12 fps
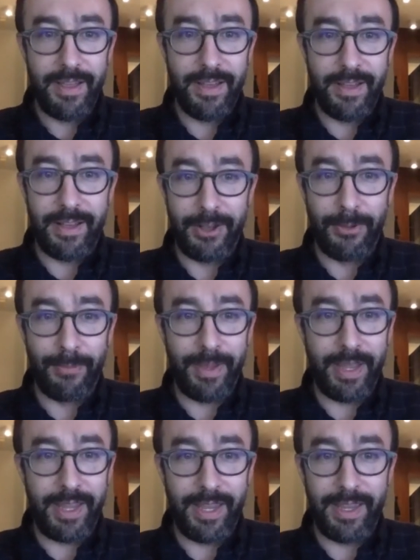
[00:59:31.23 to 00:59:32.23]
um,
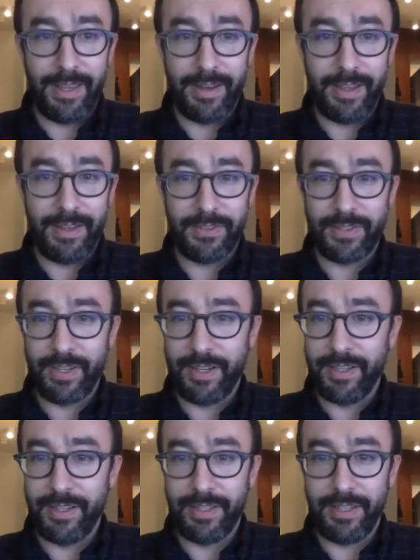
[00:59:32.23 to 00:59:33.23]
and I just kind
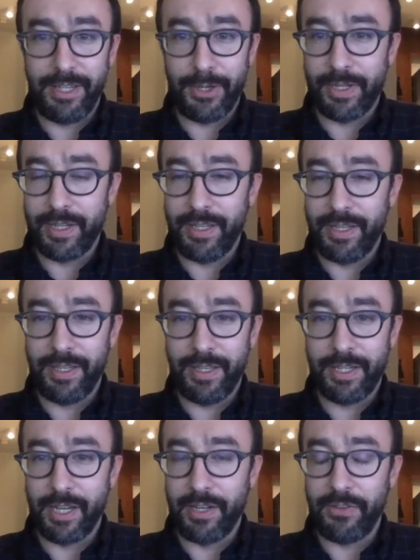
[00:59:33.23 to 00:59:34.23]
of, you know, it,
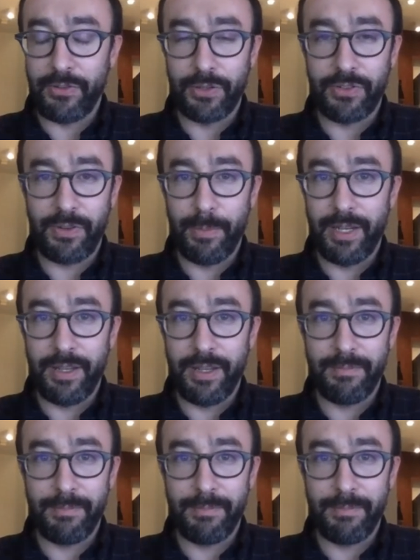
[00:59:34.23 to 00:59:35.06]
it, got its hooks in me and it